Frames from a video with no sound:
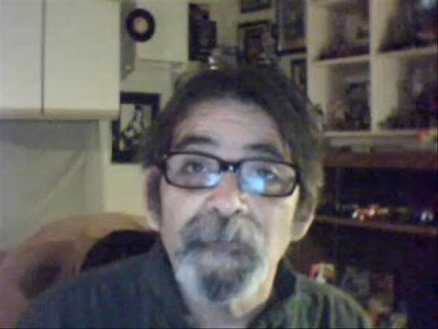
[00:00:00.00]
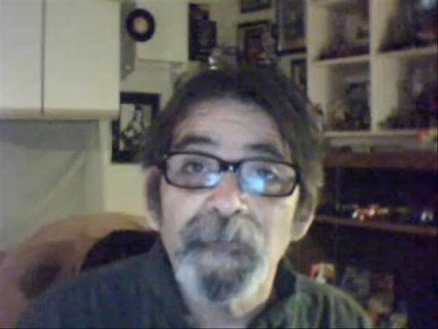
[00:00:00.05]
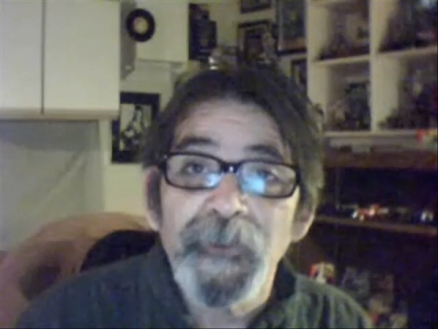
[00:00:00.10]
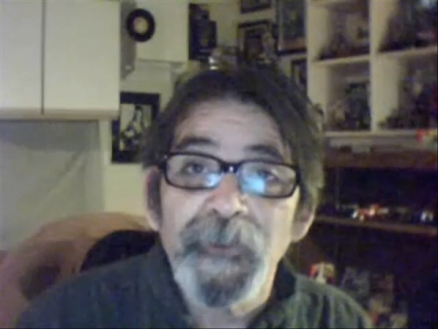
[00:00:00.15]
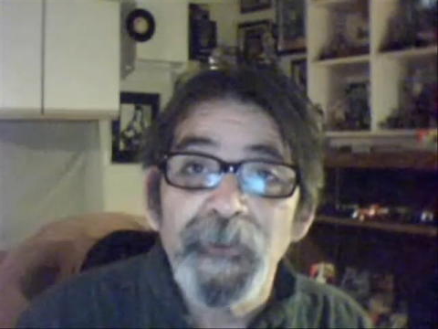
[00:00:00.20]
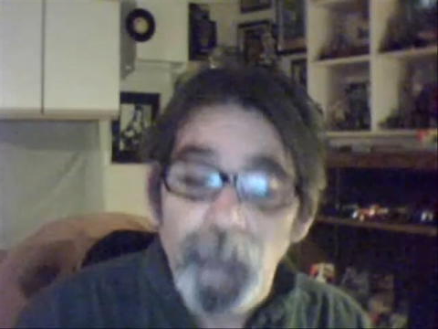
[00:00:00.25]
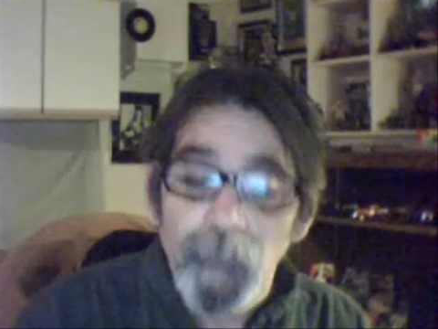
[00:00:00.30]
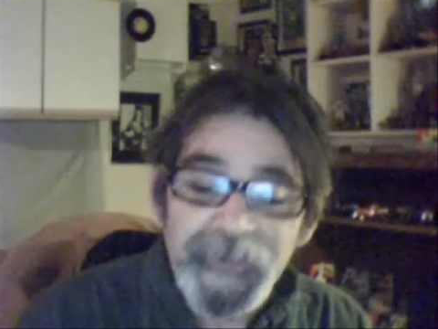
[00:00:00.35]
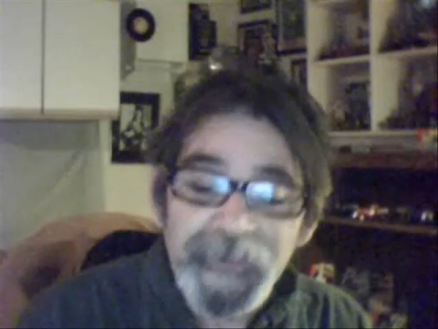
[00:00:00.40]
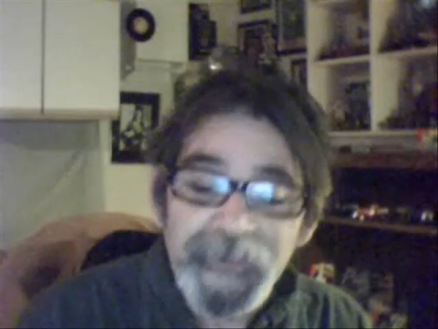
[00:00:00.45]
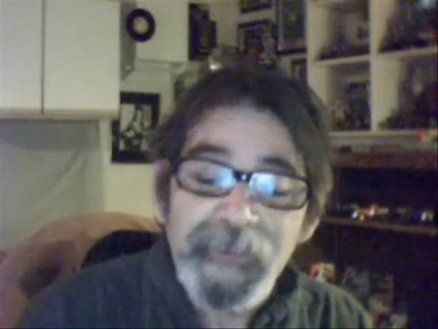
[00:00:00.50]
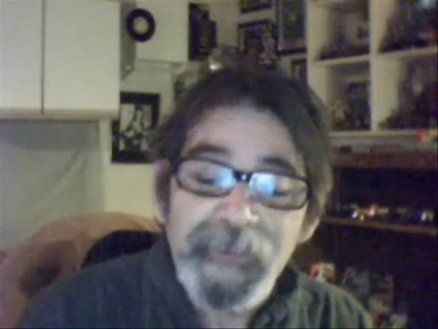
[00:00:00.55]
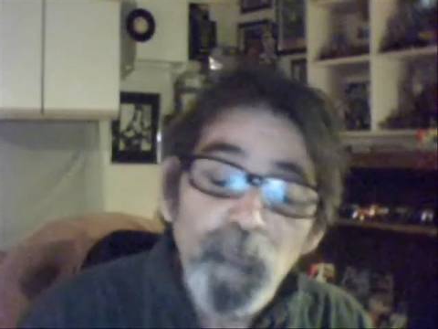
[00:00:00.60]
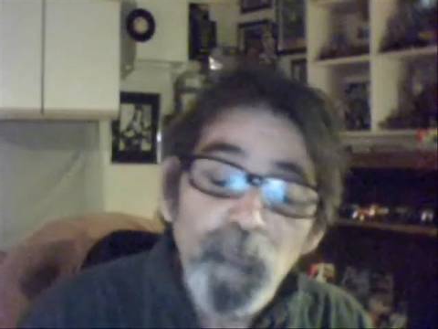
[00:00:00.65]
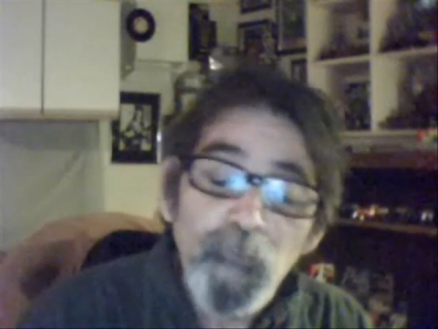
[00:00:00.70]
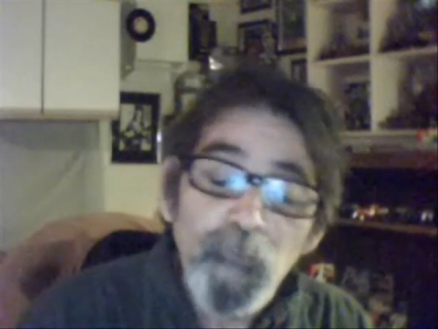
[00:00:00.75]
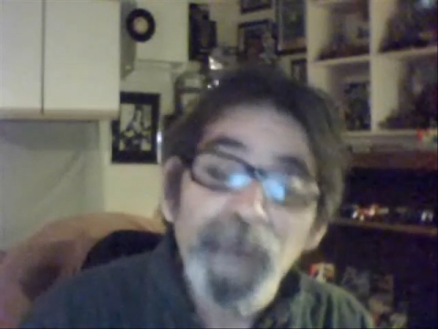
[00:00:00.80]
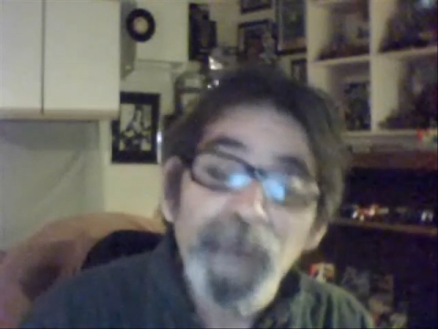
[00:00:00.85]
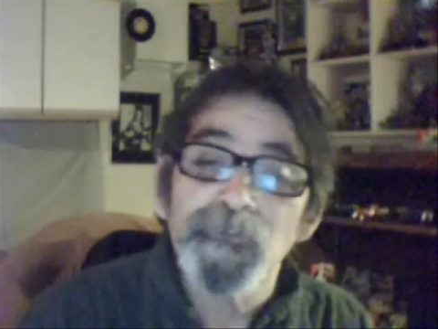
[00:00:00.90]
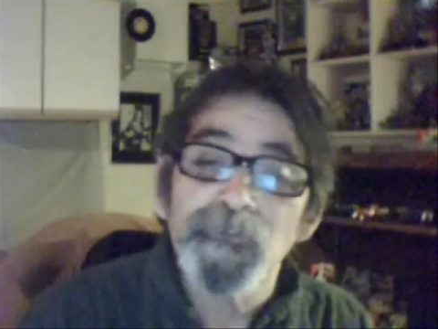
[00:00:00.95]
that what he
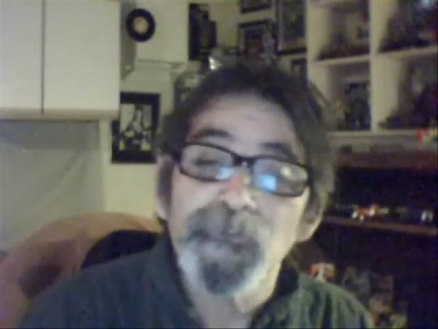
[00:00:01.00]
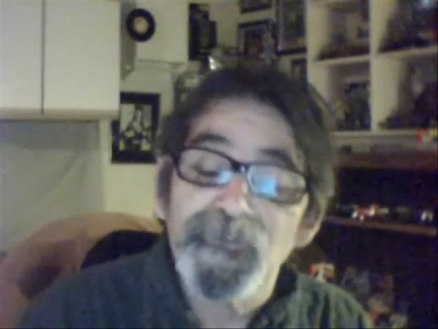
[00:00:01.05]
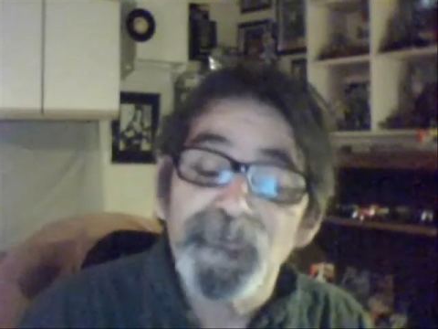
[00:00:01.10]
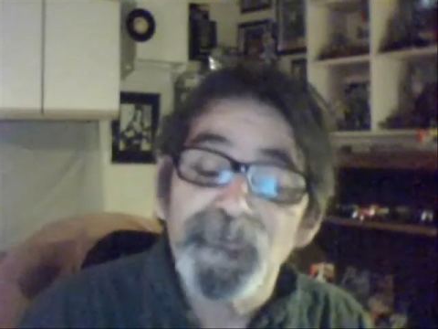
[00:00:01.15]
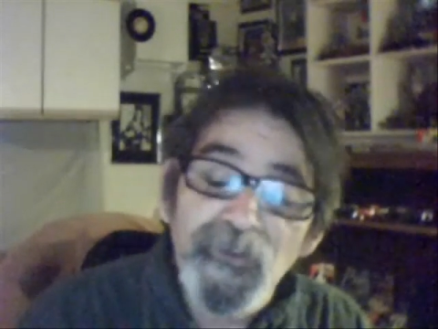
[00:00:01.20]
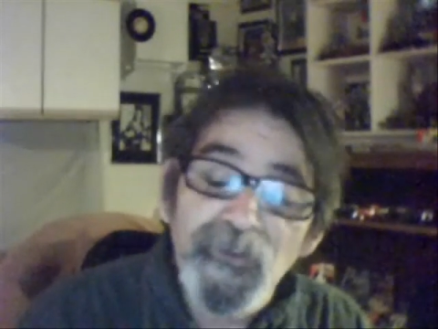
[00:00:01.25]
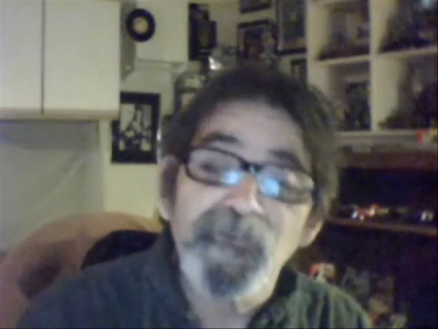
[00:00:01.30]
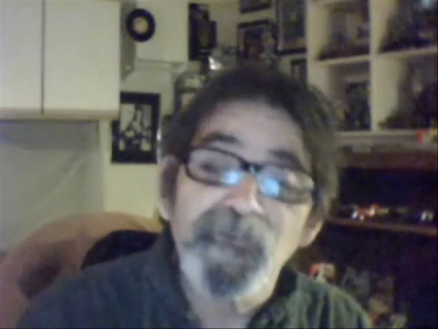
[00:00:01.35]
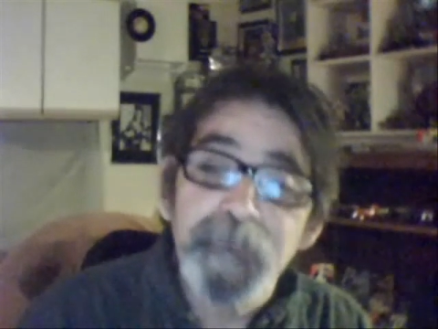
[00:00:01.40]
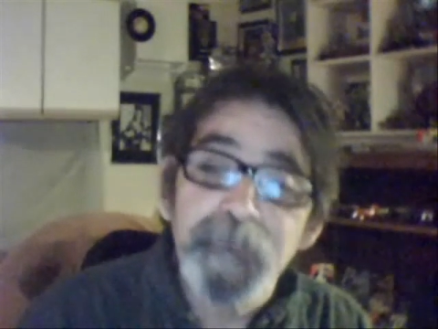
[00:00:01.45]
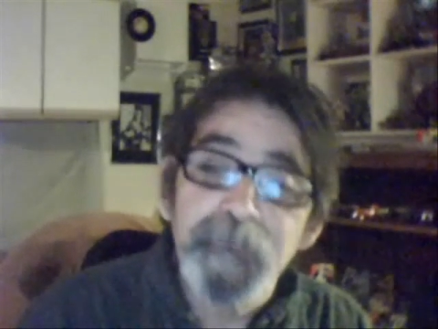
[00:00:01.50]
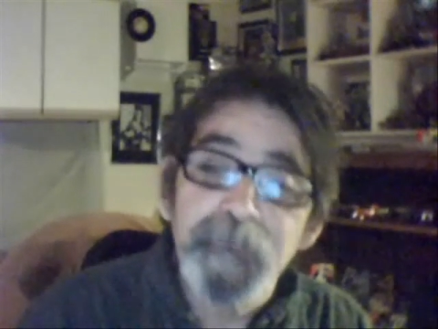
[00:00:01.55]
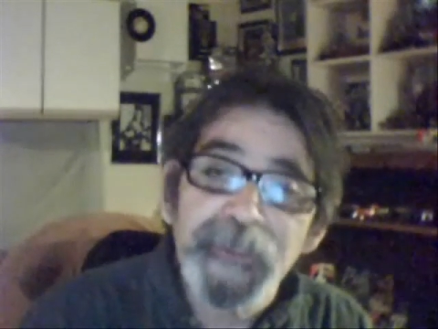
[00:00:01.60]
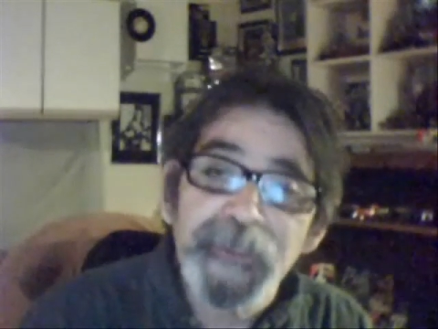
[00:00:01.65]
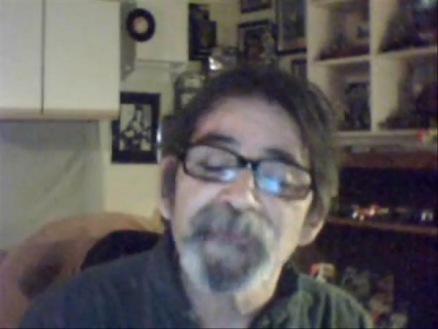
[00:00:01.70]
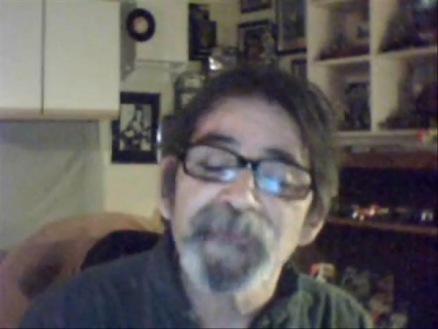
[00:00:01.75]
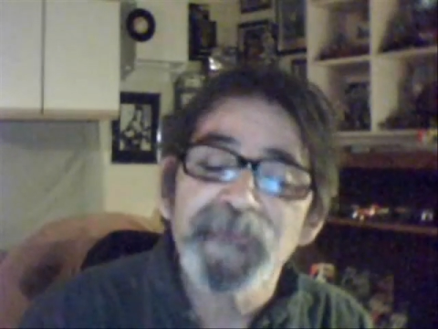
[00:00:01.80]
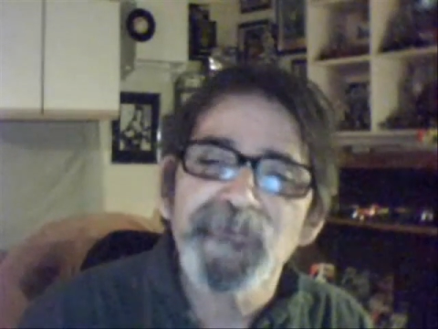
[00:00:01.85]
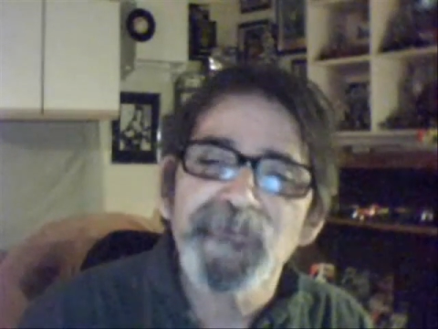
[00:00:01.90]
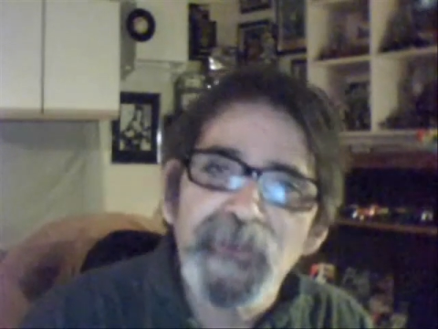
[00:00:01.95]
was just
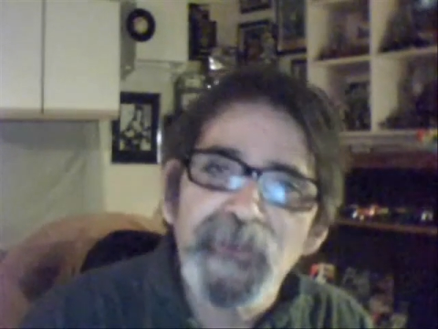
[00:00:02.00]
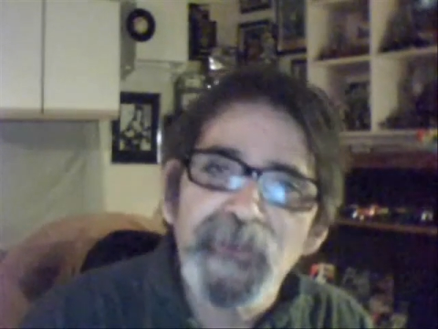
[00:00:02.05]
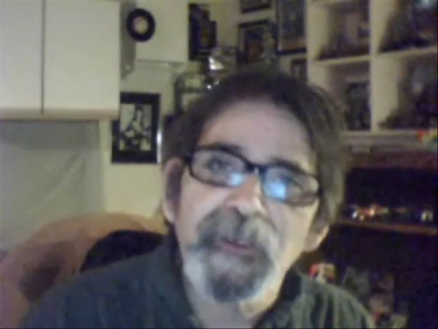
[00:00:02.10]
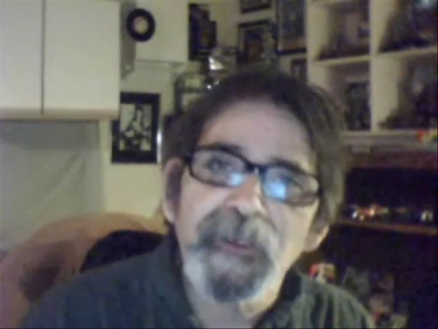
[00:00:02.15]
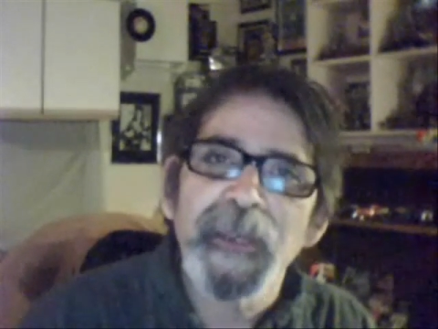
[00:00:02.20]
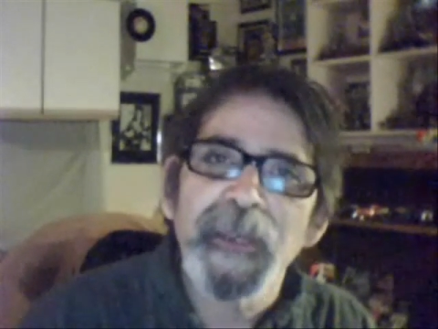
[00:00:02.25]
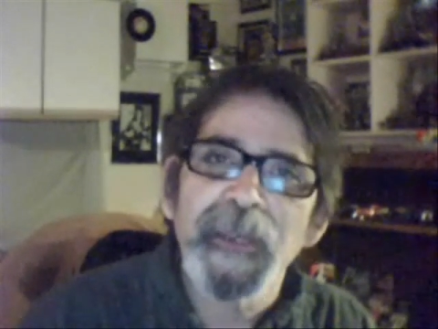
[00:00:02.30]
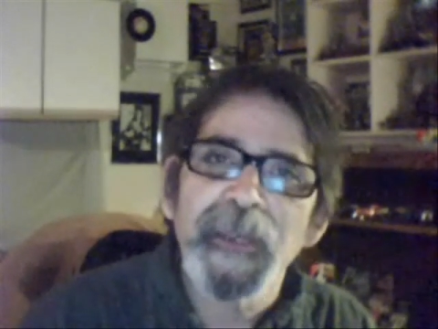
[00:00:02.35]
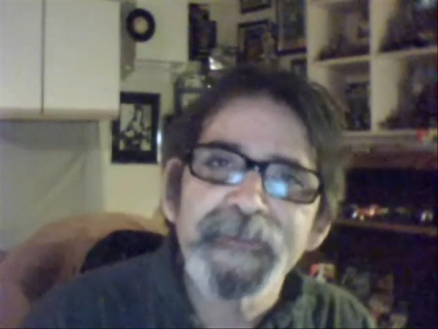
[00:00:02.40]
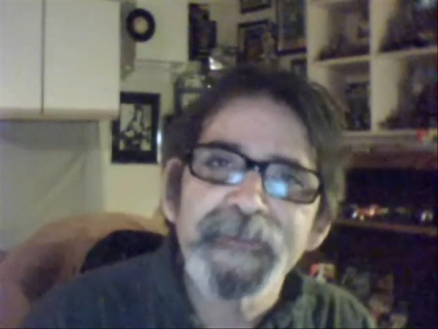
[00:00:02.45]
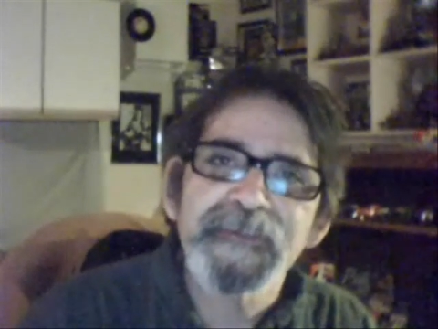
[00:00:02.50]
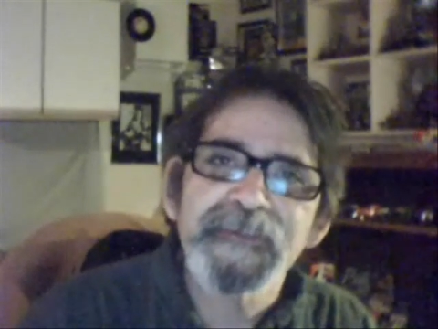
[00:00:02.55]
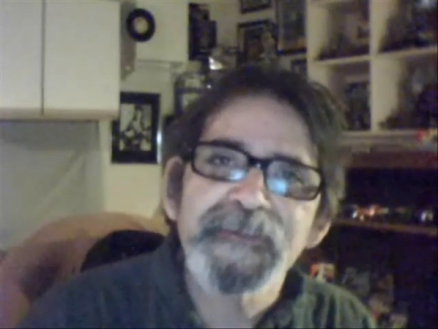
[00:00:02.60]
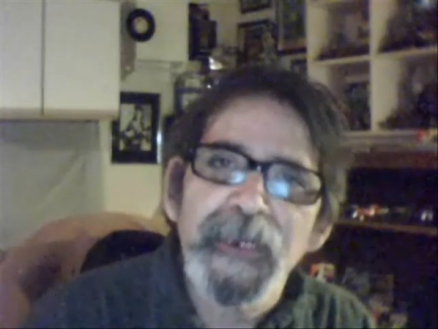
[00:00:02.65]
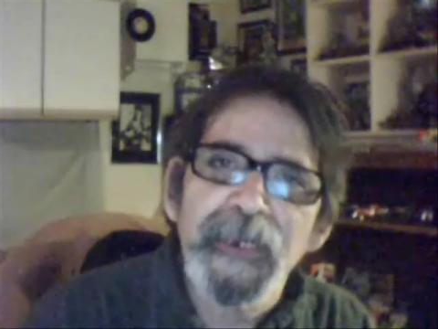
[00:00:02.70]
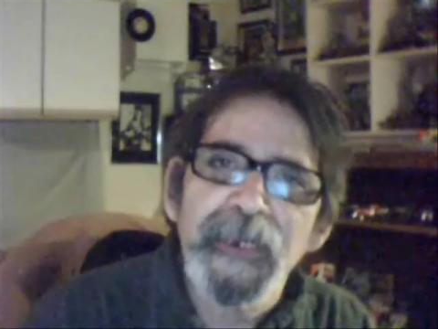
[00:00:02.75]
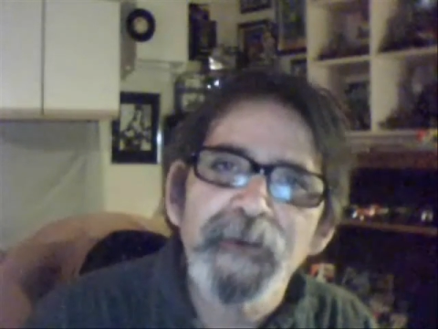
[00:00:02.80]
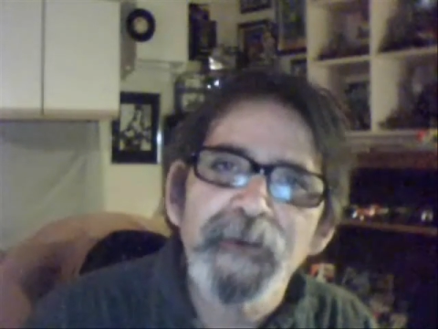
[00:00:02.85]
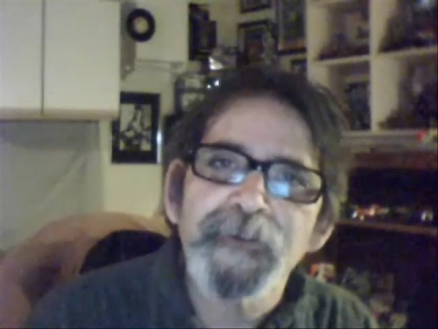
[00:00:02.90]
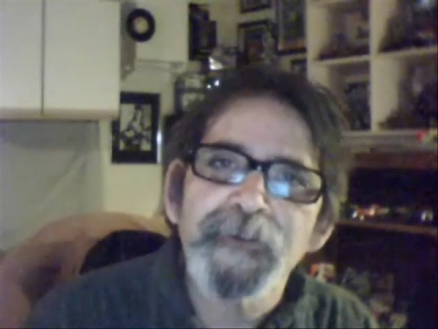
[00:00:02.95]
plain sick and
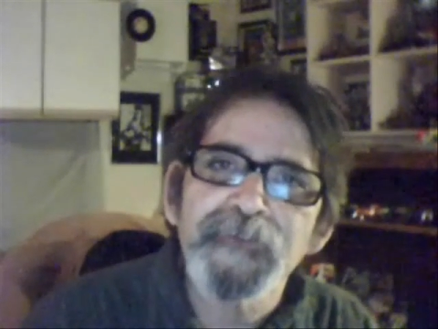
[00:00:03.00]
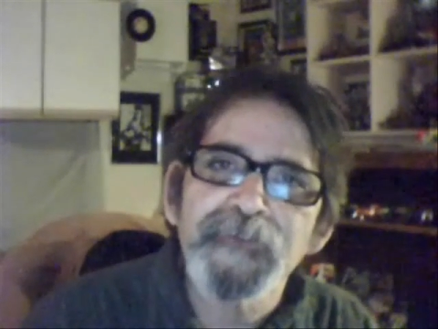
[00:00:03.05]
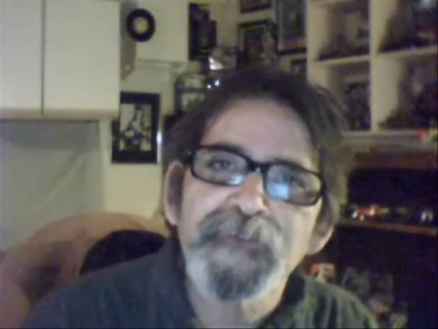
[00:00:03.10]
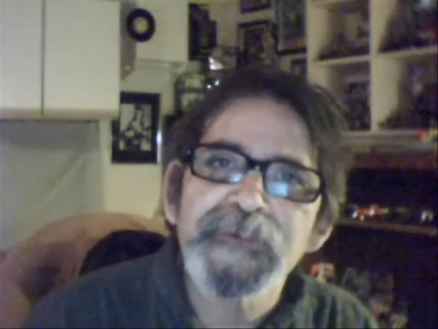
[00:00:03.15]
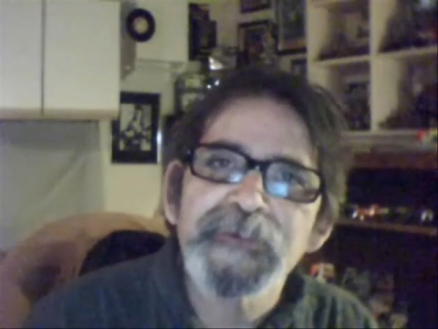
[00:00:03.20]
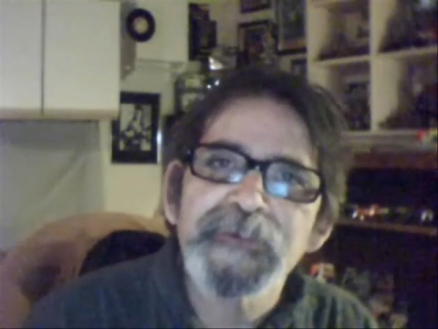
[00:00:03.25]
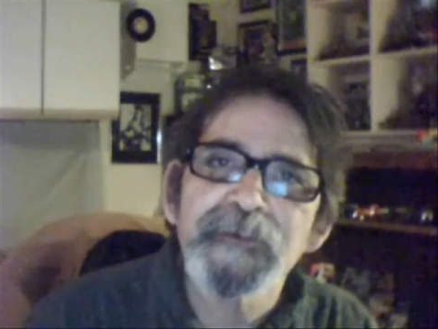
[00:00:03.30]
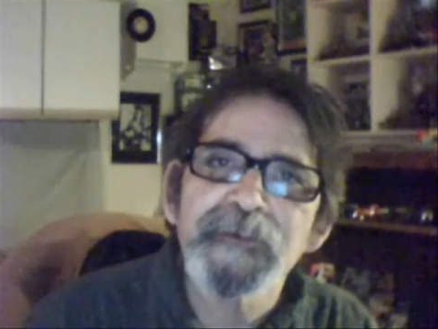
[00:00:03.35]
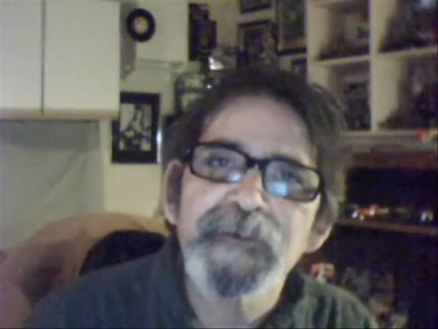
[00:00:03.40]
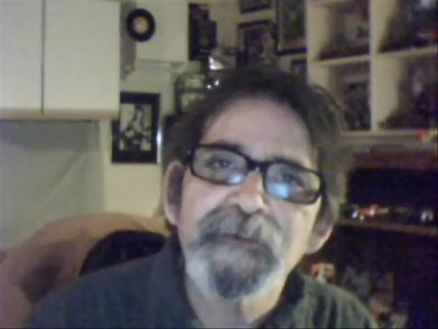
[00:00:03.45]
tired of it.